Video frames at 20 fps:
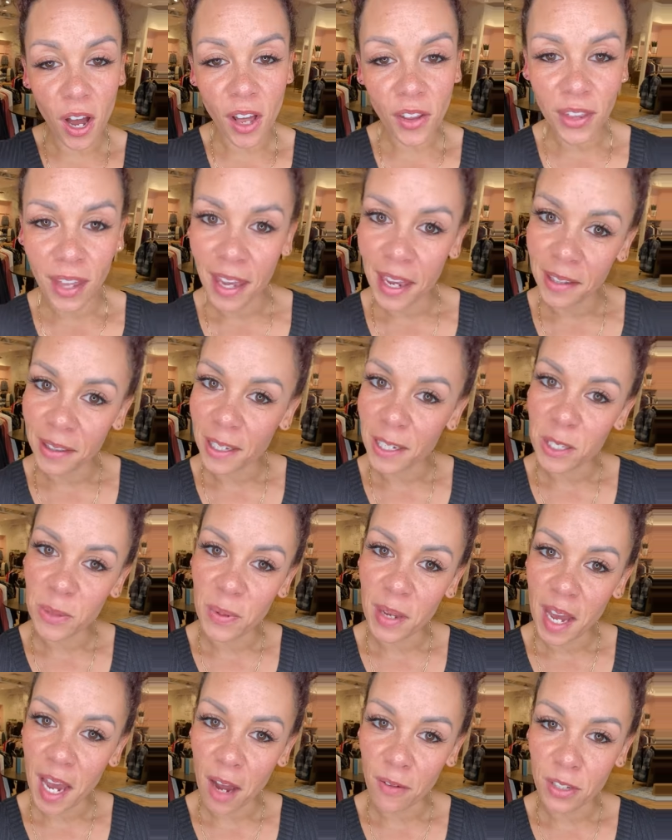all the Henleys
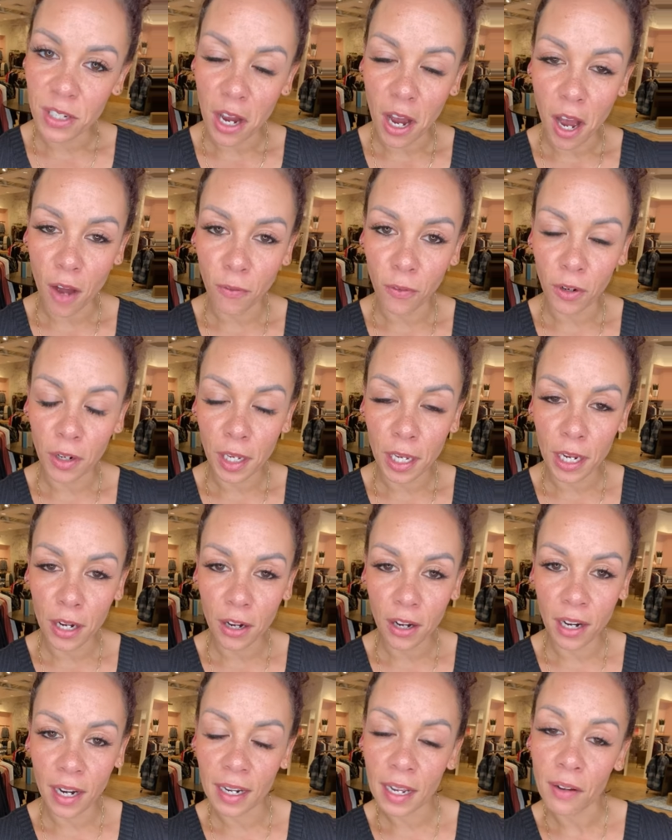we have to offer
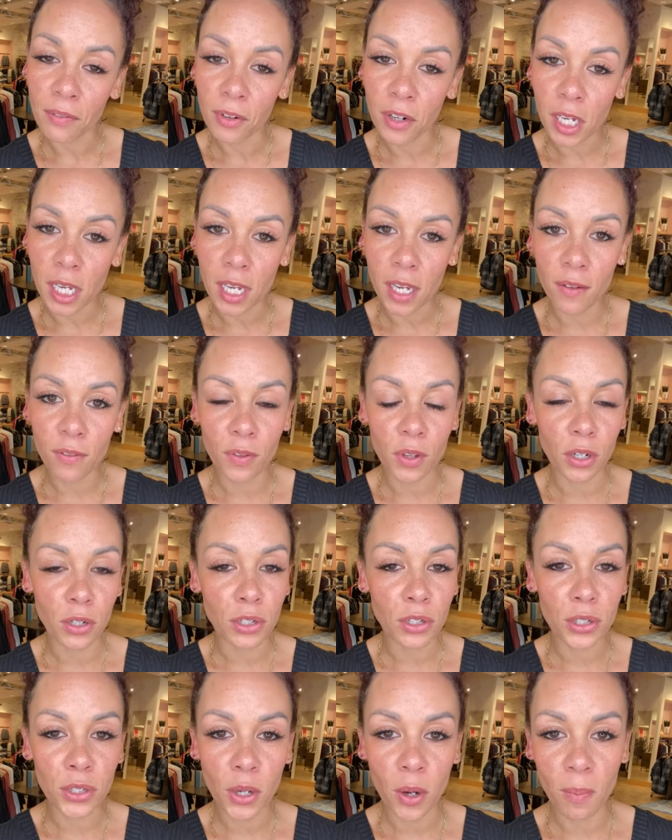here at EverEve.
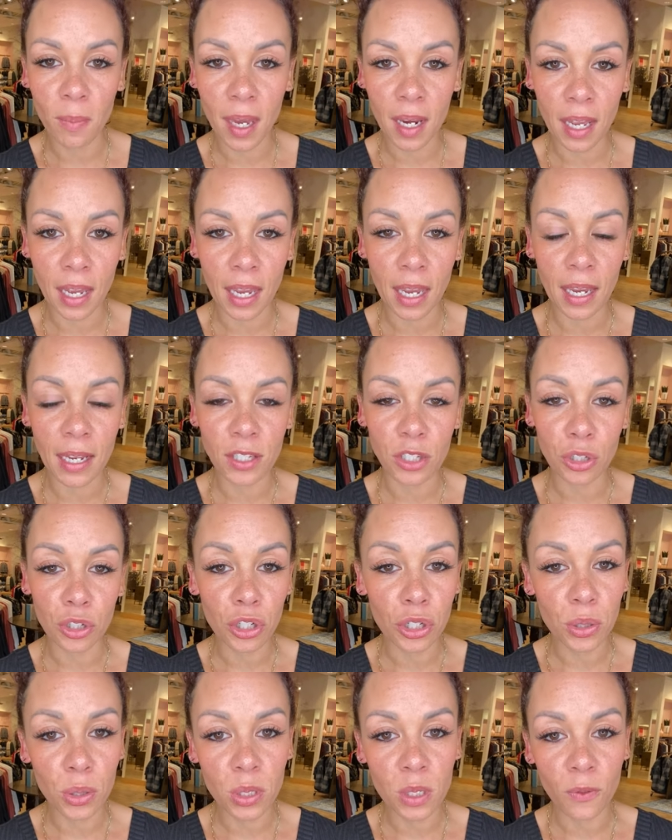There's so many to
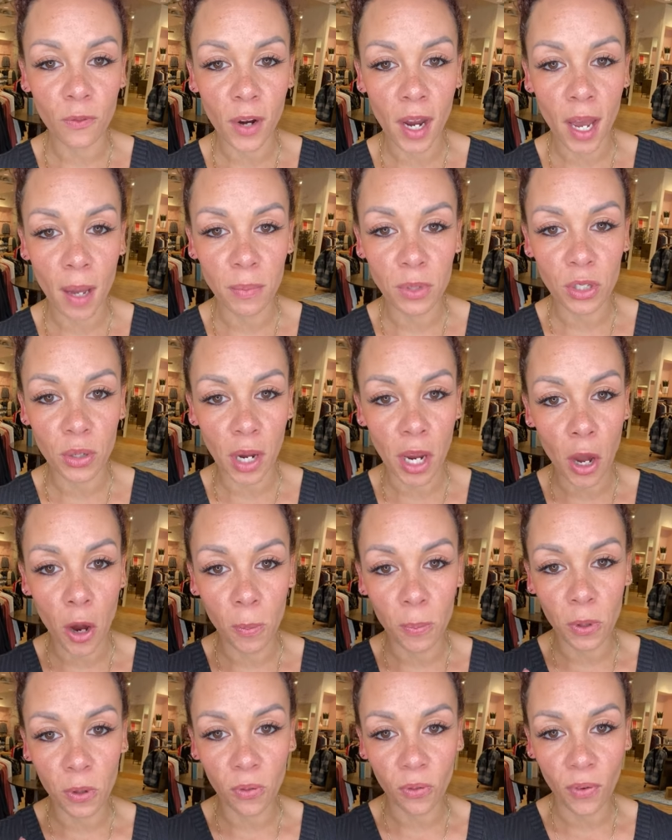choose from, so I
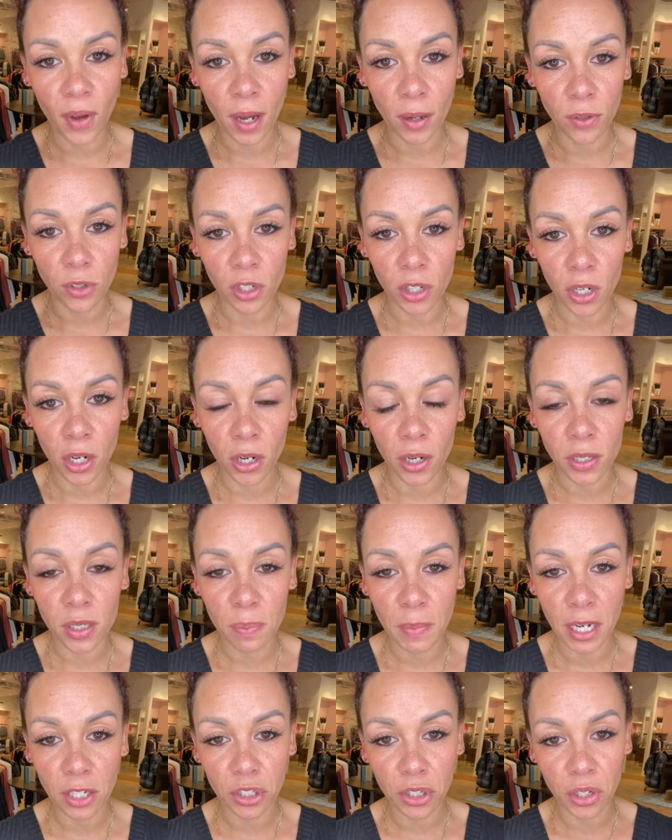hope you found yours.
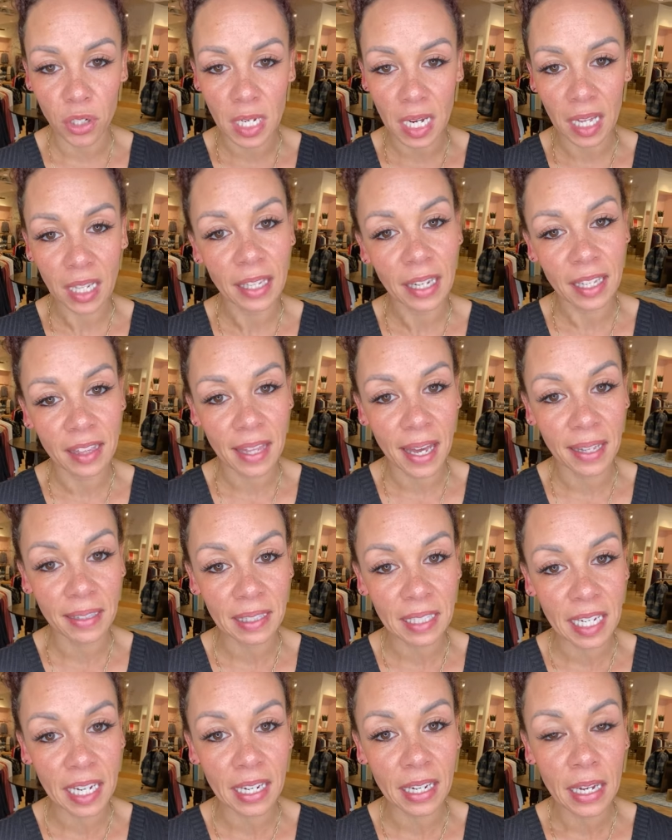Make sure to click that
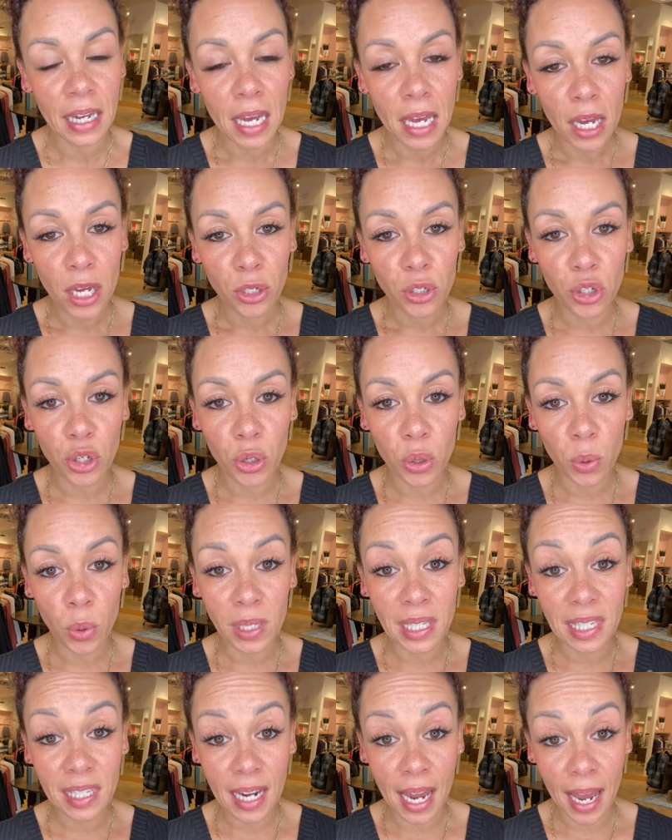link to
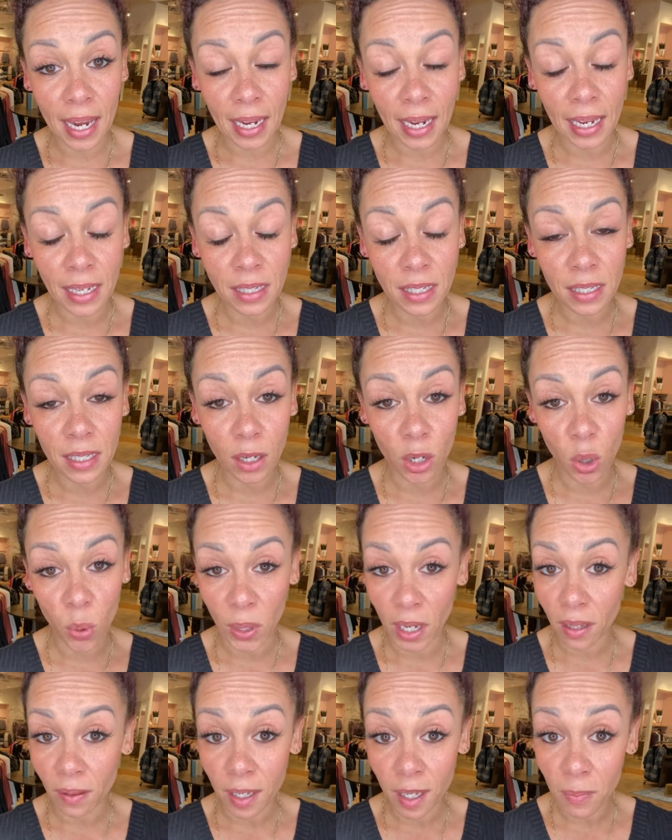snag it
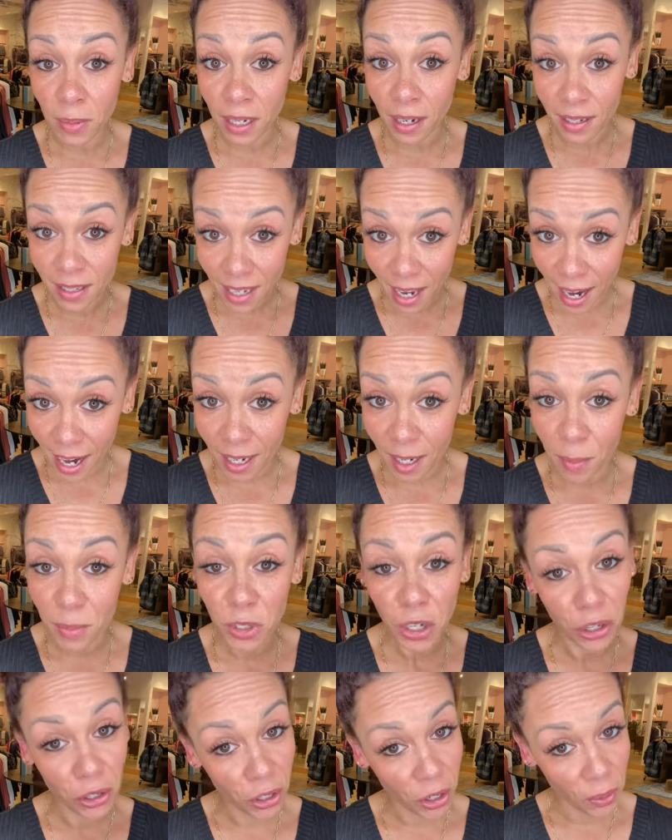quickly because items
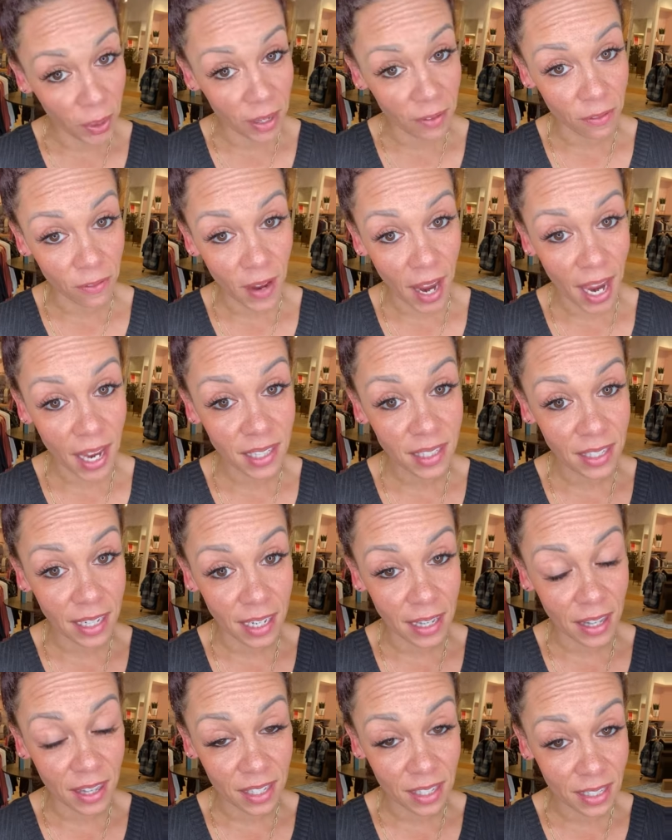are going fast
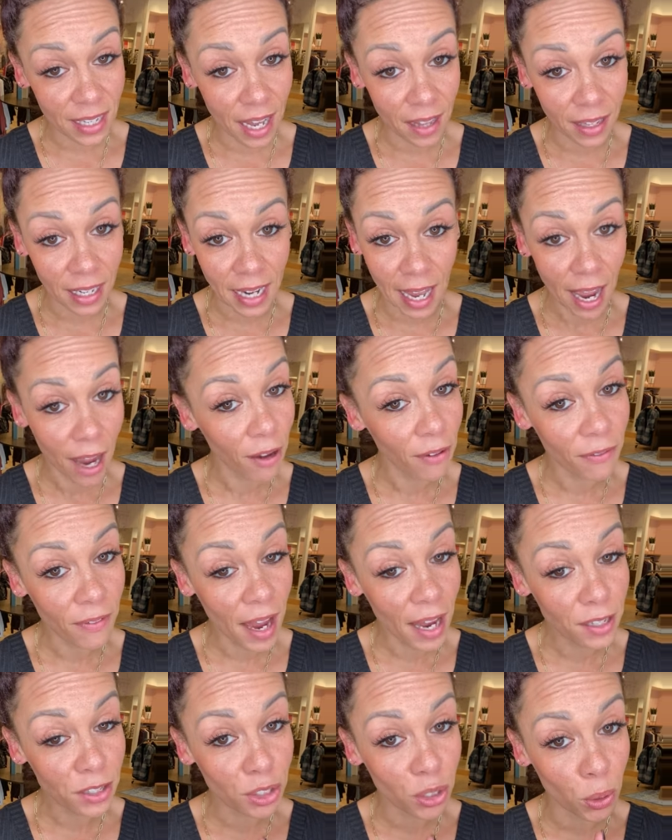and selling out
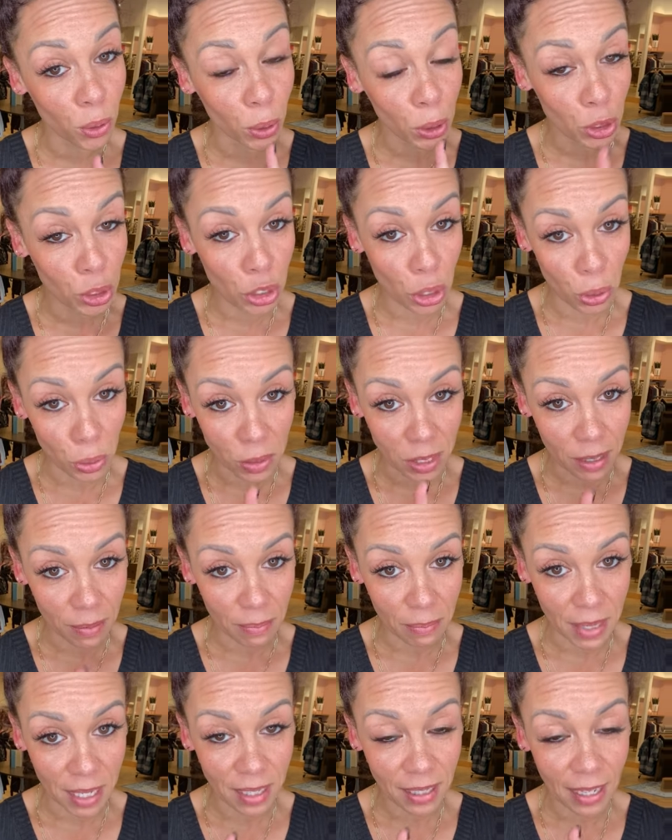fast, so don't
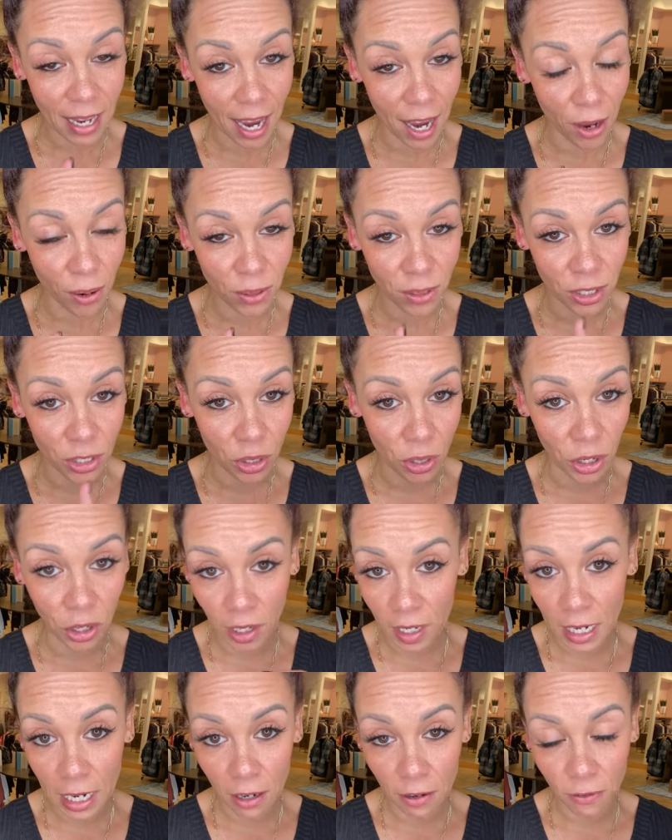miss out. You
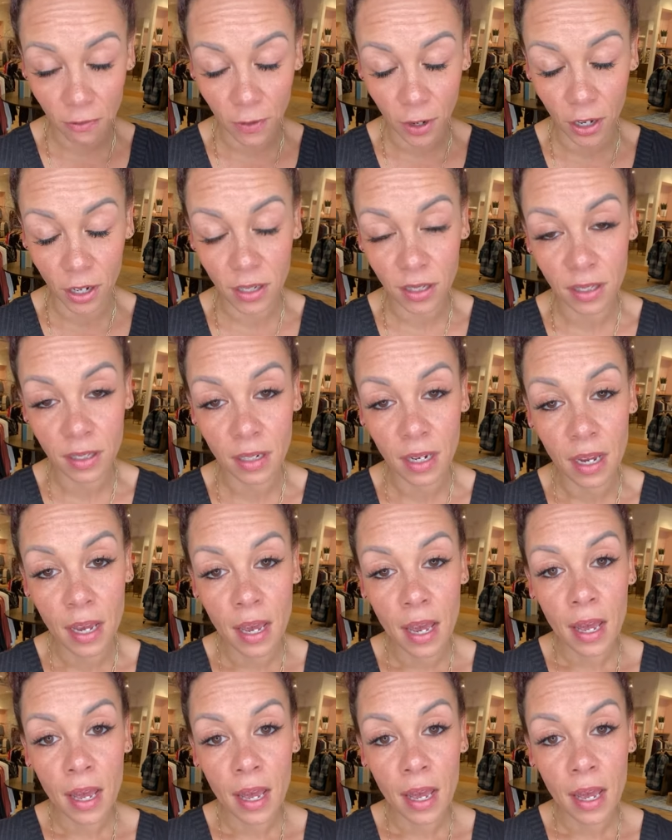heard it here first.